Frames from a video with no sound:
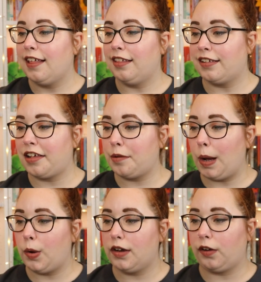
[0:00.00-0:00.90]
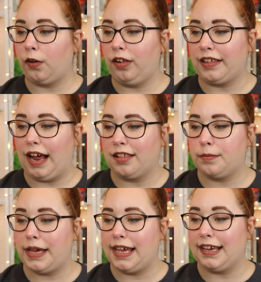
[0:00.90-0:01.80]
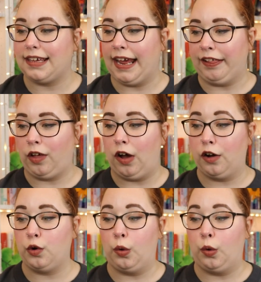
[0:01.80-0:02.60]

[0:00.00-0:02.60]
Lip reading: This is about girls Esme and Kayla,